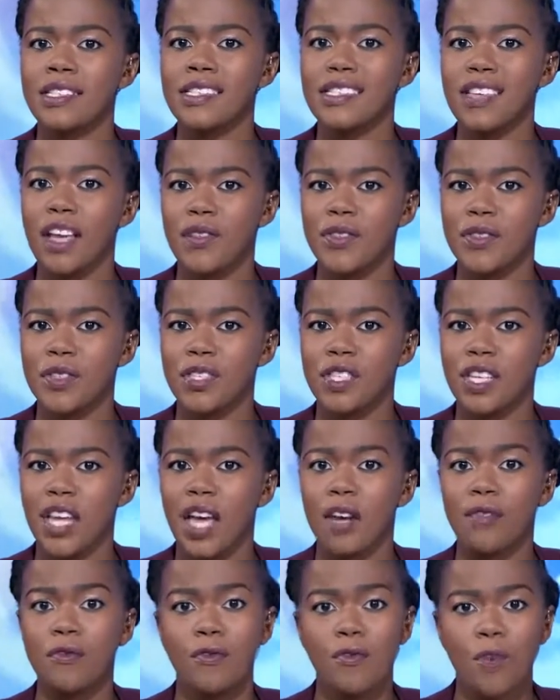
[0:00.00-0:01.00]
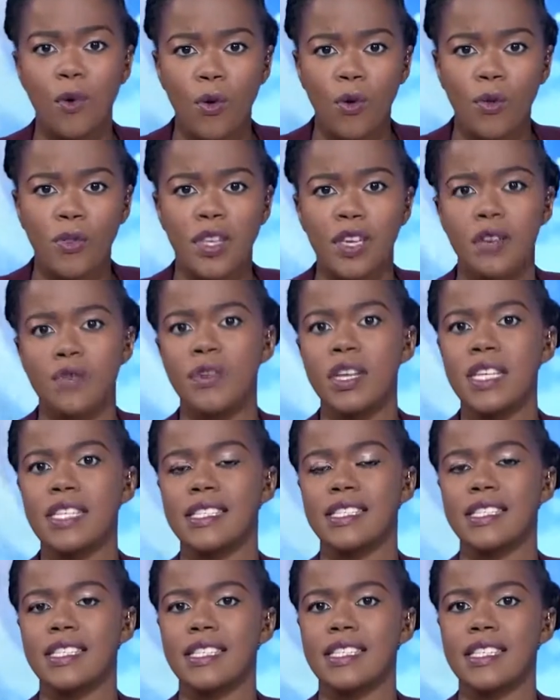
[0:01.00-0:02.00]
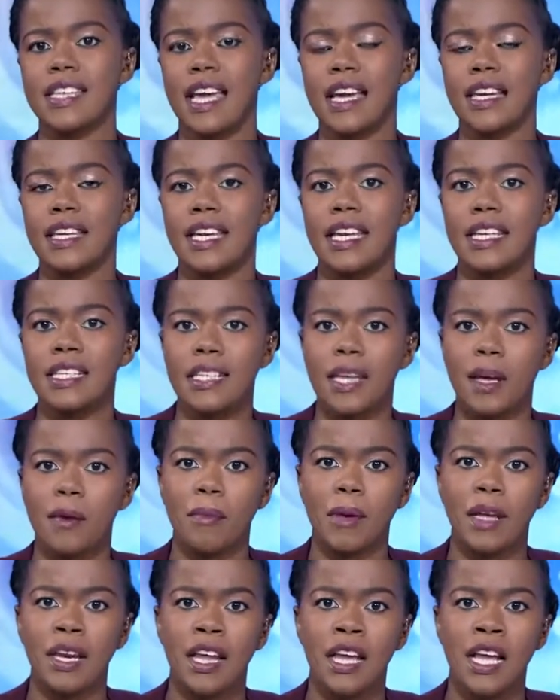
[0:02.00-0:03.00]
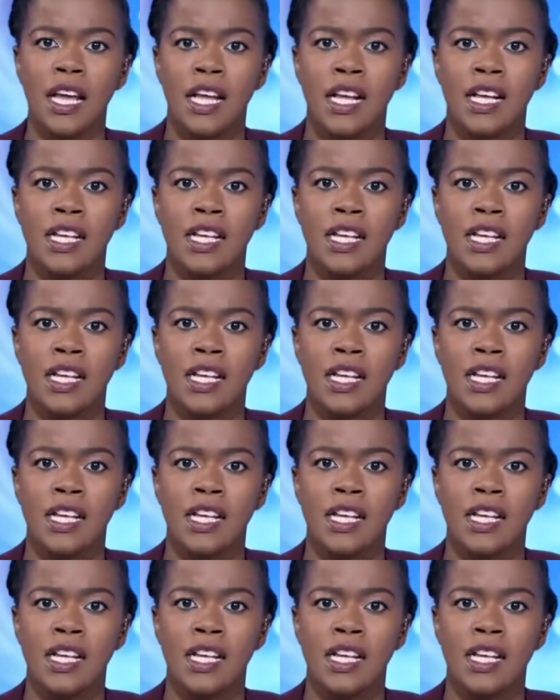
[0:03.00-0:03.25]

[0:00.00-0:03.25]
South Sudan for the recent attack in Gambella.